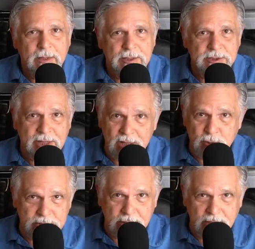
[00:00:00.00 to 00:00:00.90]
Sounds
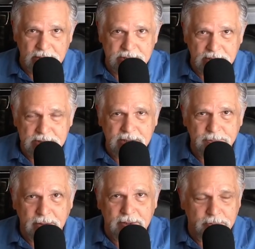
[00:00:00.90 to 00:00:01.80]
ridiculous, doesn't it?
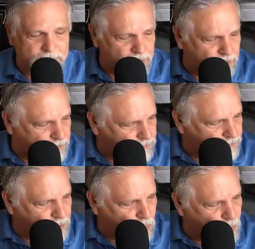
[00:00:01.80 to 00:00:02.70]
But but they're
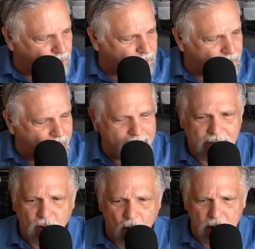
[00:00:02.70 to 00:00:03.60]
they're really high
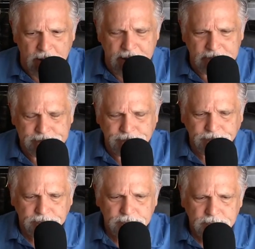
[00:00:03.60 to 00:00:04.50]
quality.
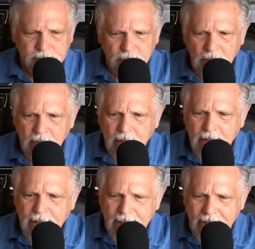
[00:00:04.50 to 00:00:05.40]

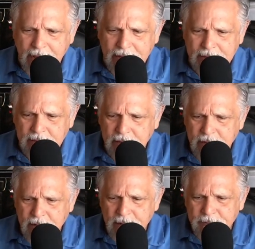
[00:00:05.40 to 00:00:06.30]
And
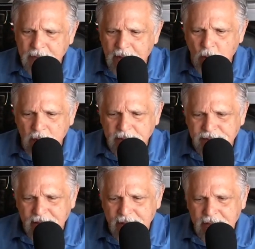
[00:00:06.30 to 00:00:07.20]
I want to
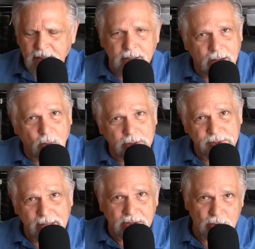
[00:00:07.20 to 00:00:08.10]
thank I want to
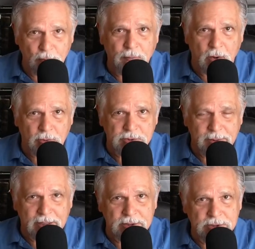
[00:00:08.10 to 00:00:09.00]
thank you folks
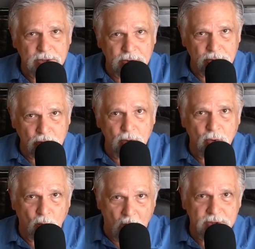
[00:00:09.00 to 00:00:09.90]
because you who
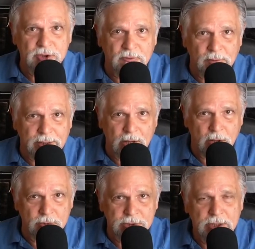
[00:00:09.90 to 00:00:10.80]
watch the
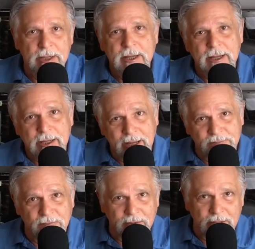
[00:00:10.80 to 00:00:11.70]
videos, give
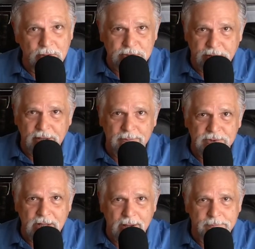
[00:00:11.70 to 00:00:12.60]
the videos a
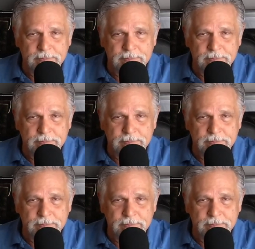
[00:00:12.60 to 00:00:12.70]
thumbs up,